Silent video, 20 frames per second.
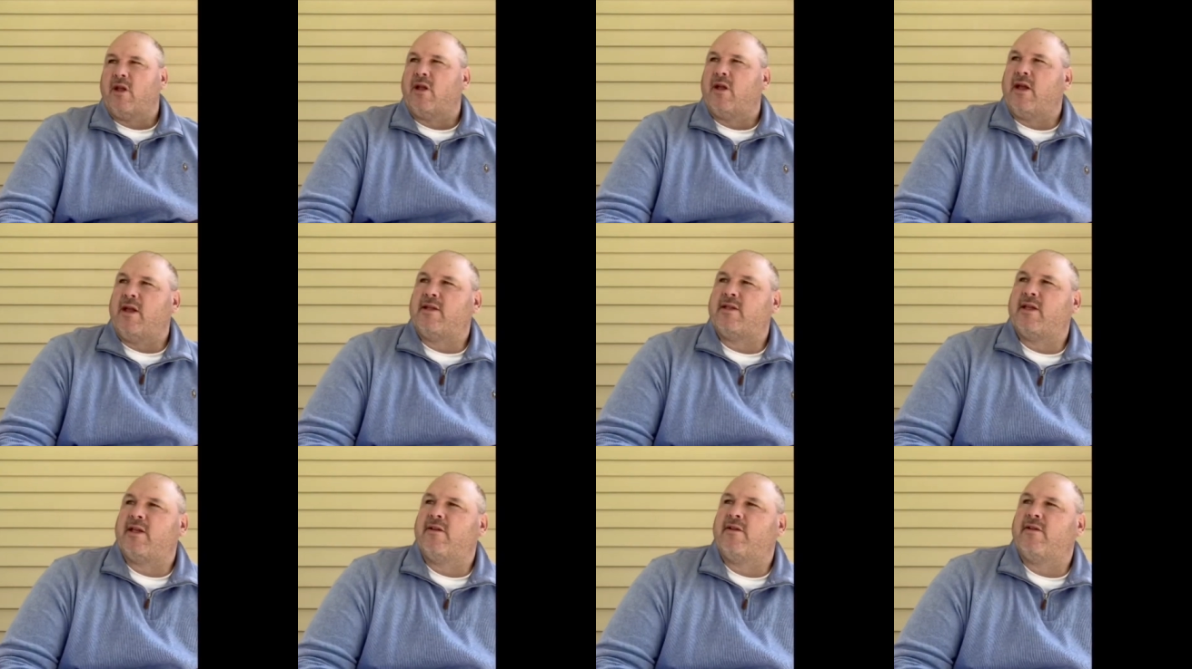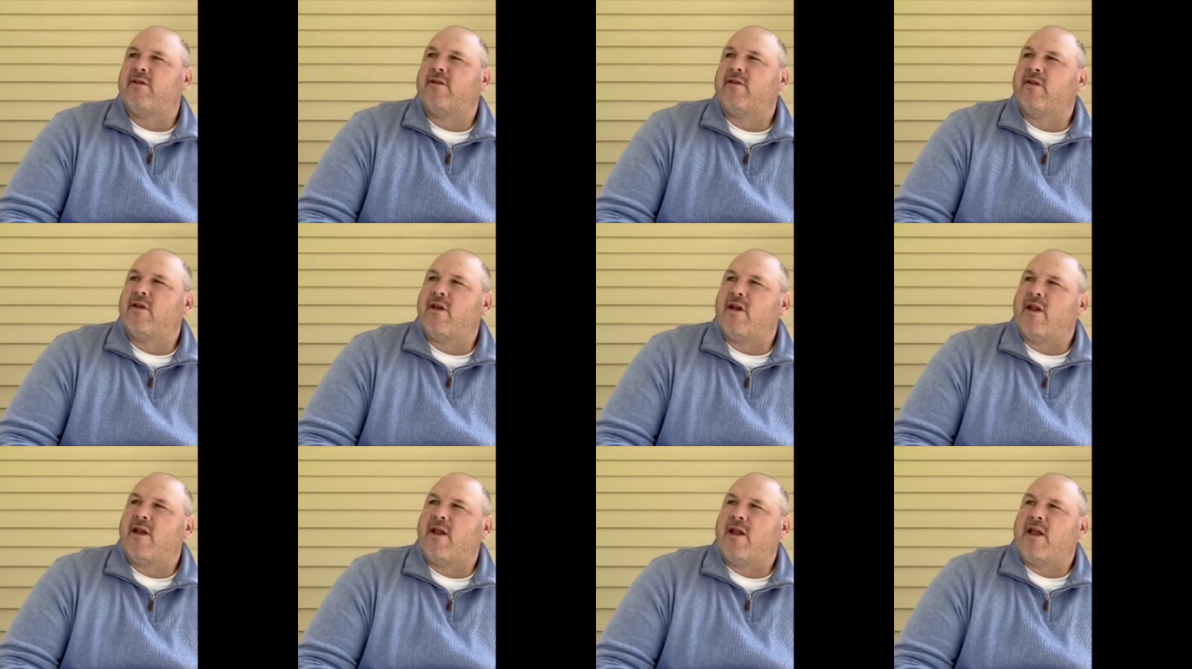He said,
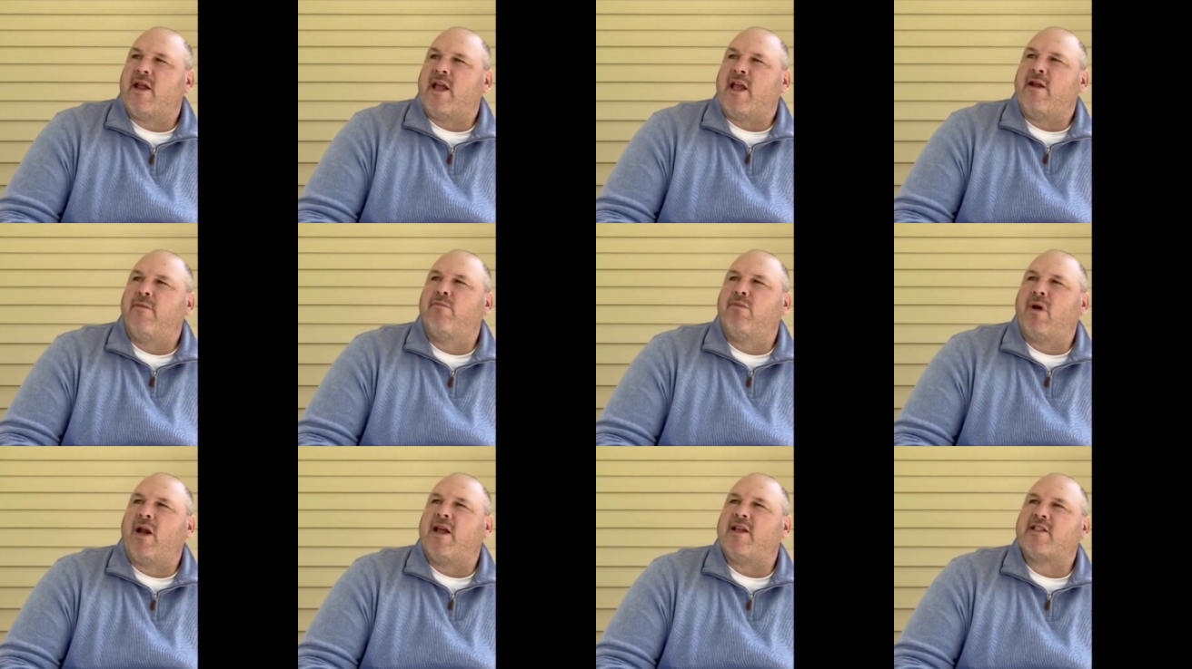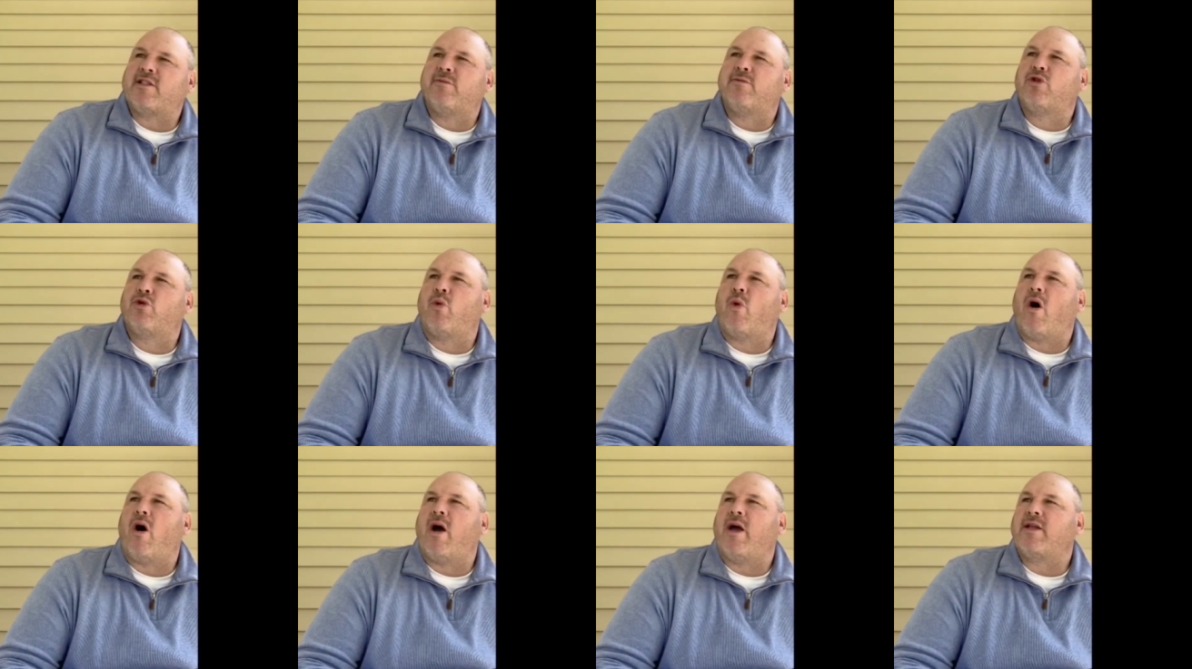he blessed them
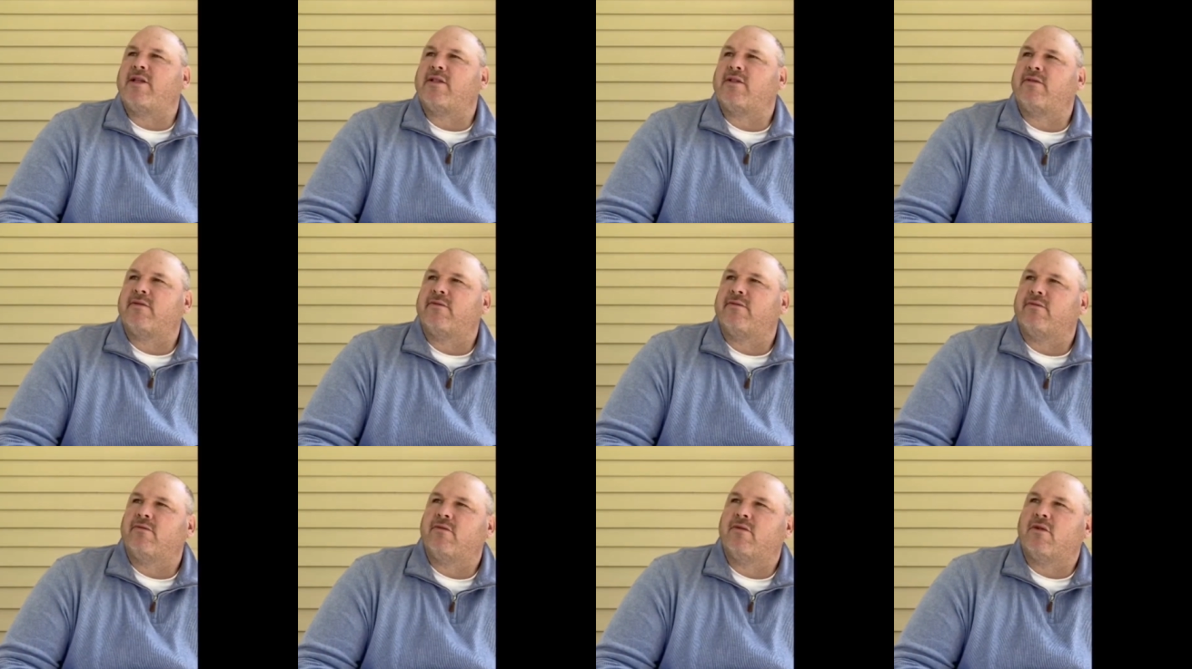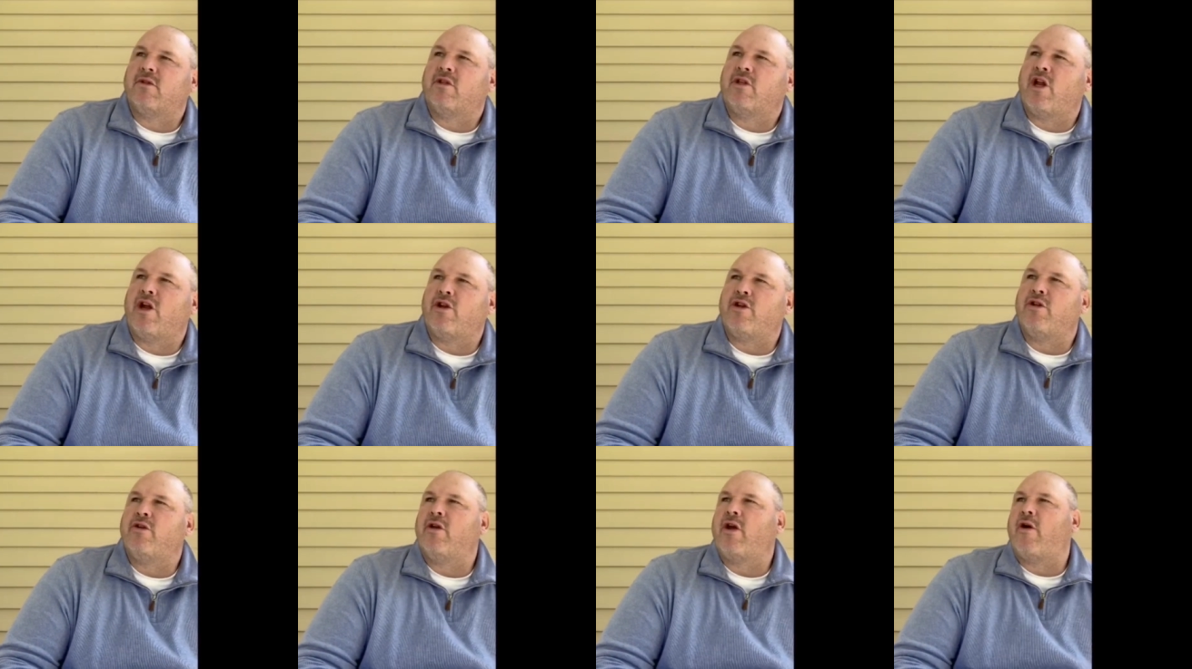twice. No,
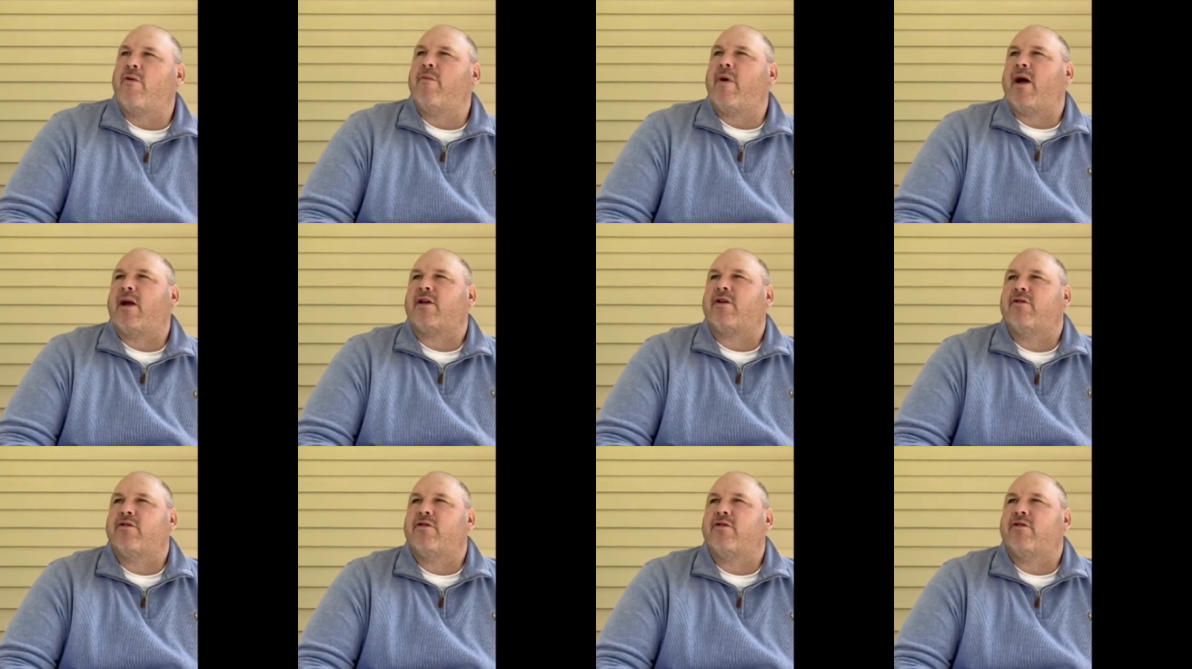you go back to